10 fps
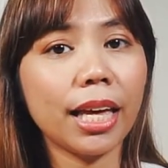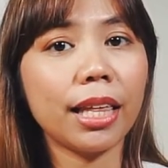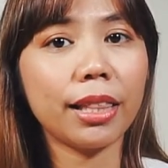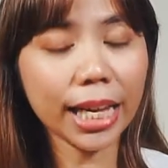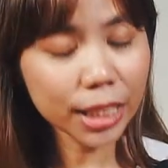
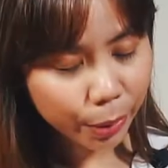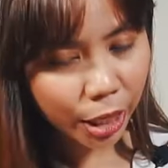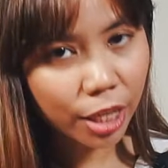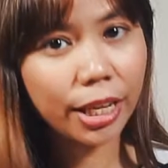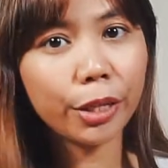That's
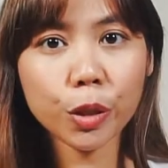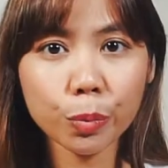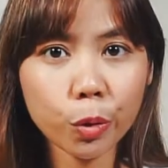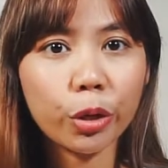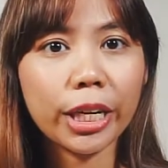because I use
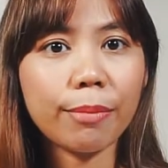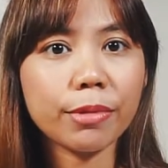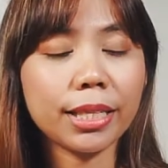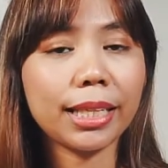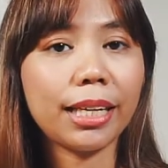programs
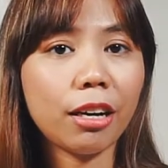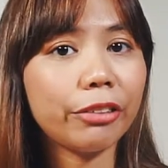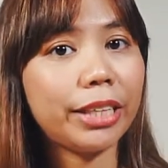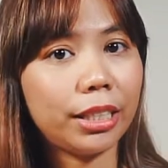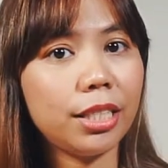that cannot
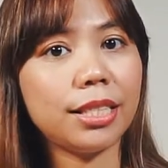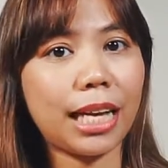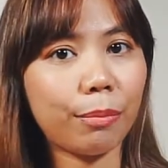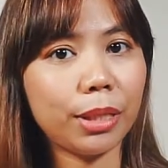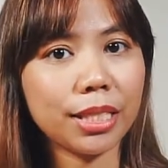run on
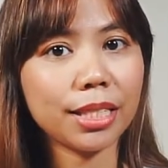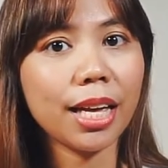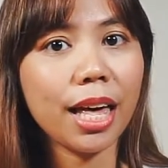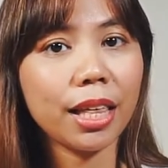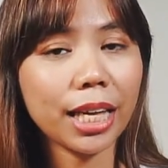tablets.
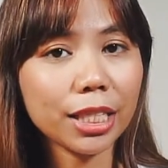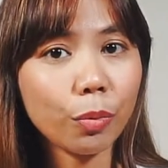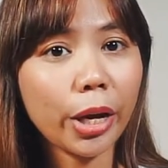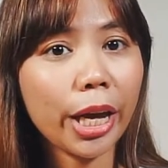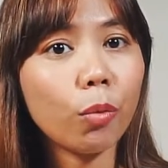That's
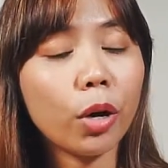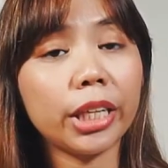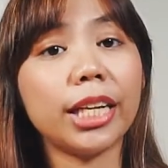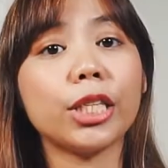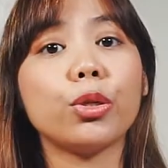why I
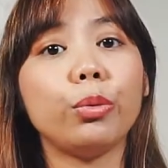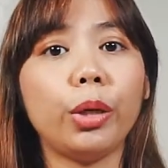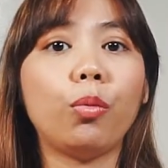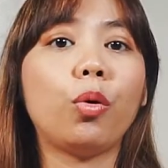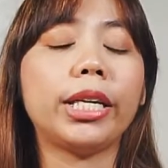wanted a
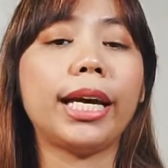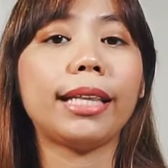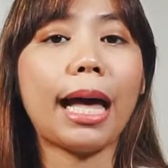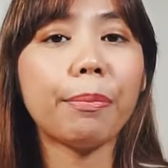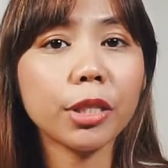two-in-one, a
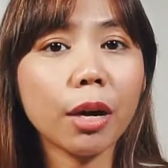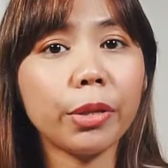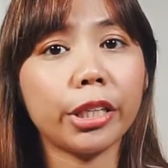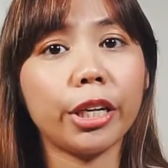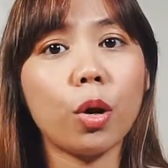laptop
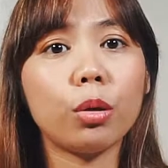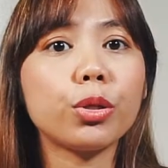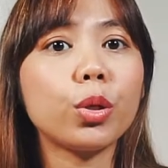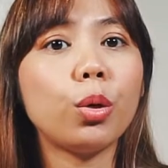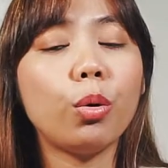that can
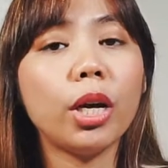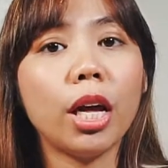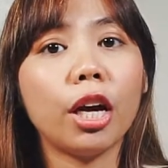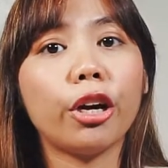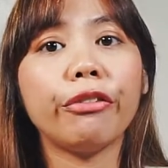also
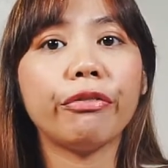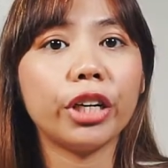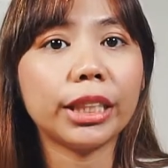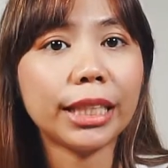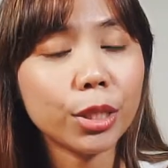
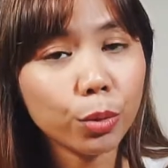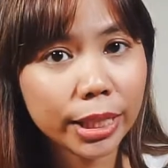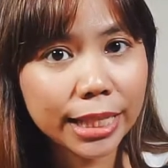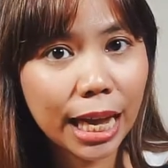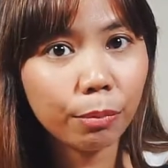convert into a
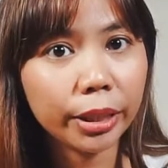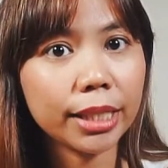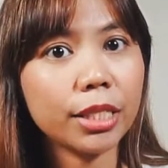tablet.